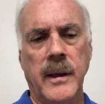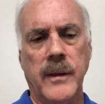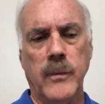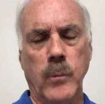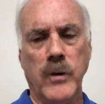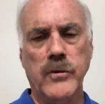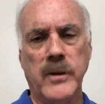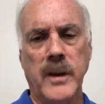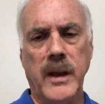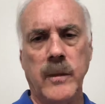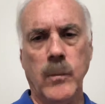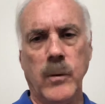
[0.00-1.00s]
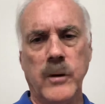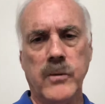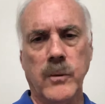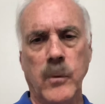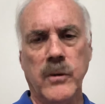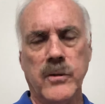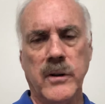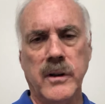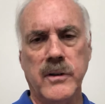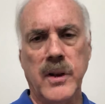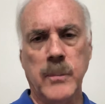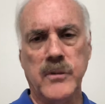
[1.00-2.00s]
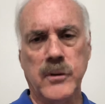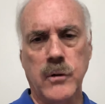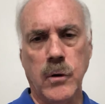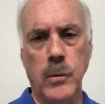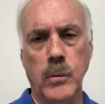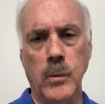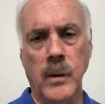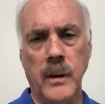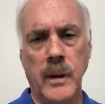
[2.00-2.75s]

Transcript: the Russiagate was an attempted coup.